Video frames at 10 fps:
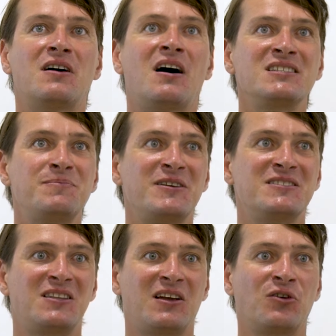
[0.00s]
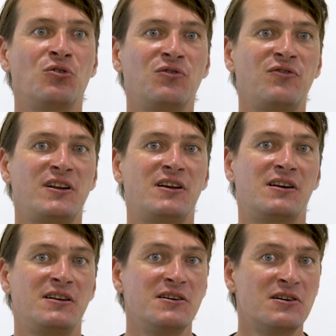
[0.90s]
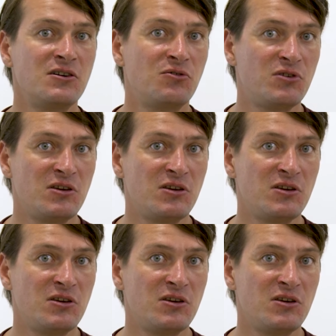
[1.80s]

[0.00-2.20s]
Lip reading: aspects that are not very clear to